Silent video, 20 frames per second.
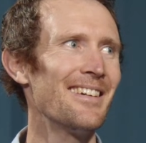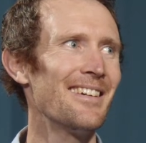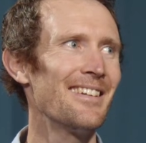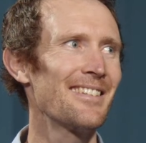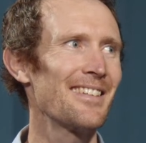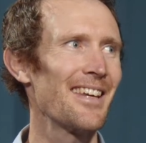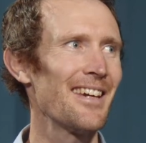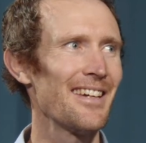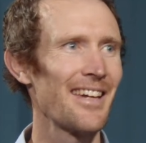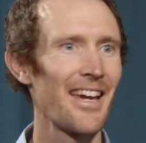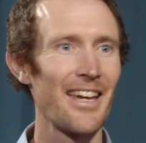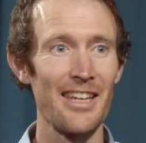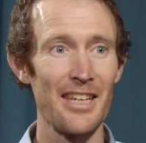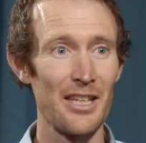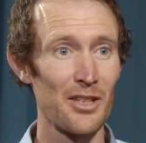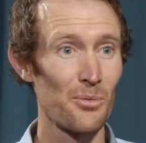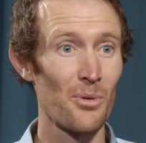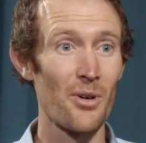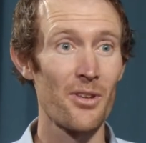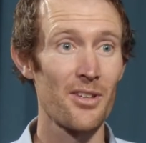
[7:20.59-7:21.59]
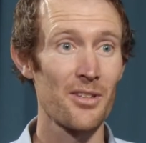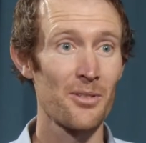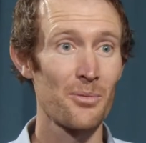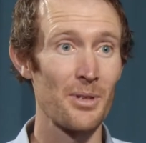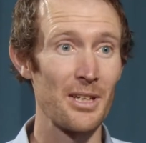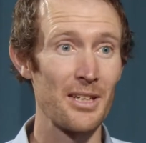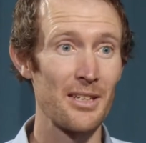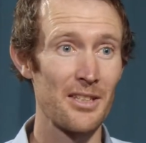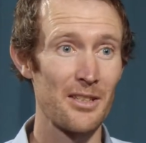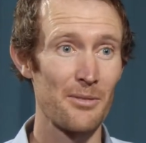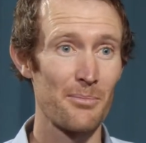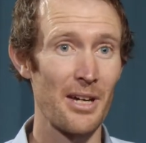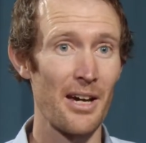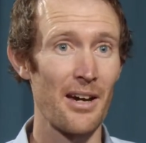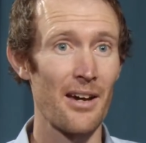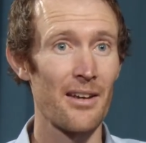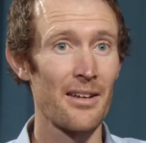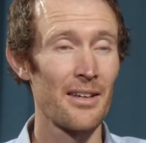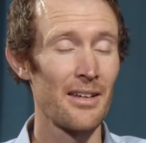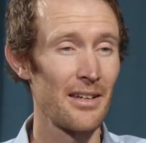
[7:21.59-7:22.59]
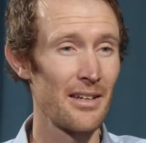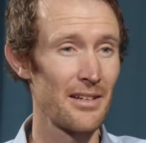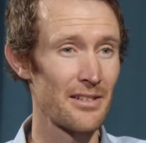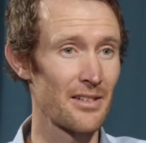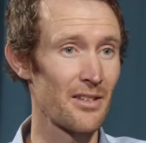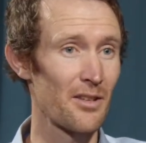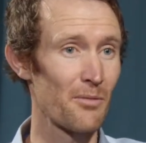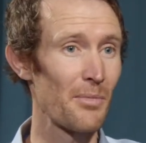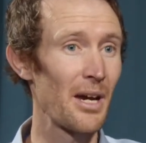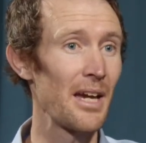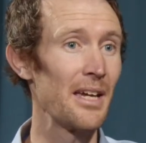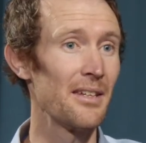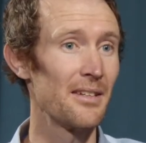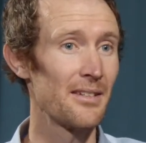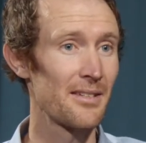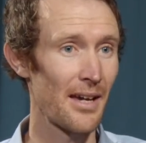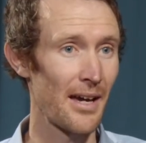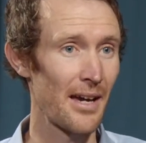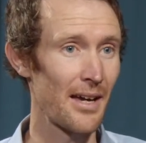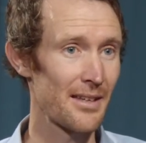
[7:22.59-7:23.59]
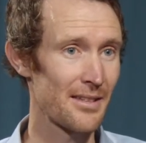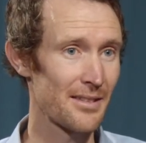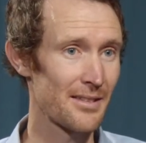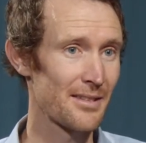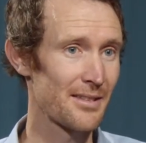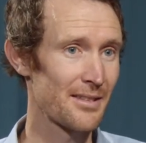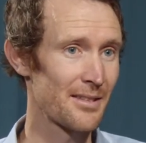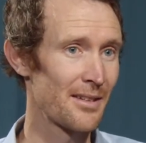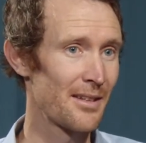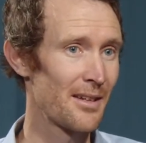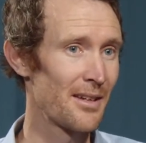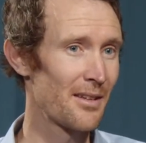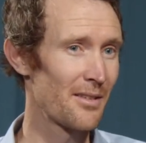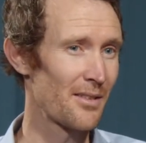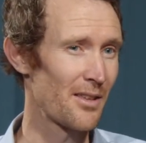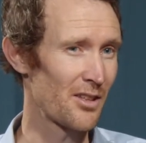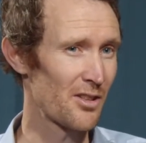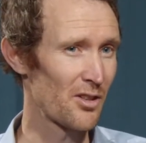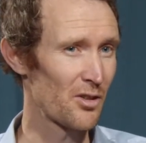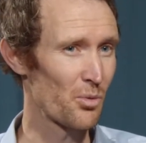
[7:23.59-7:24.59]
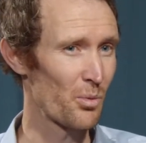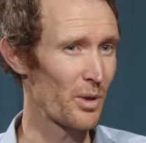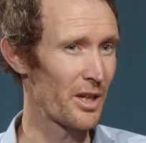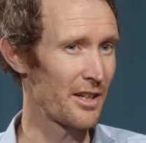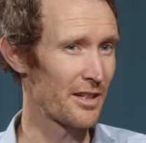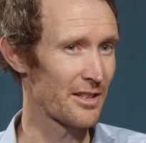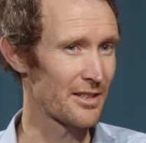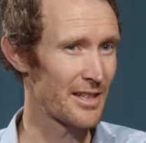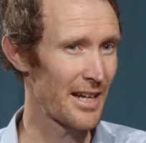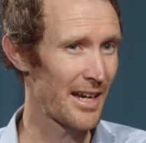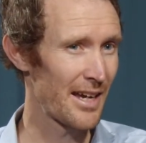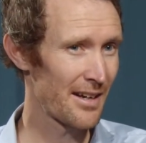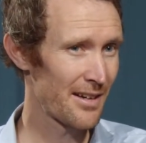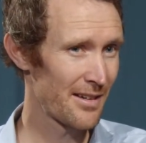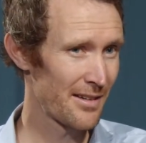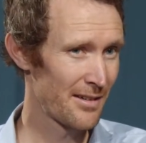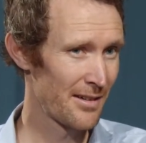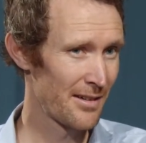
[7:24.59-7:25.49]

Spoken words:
saying, hey, here's what this week is about, here are the main tasks, this is where you're at.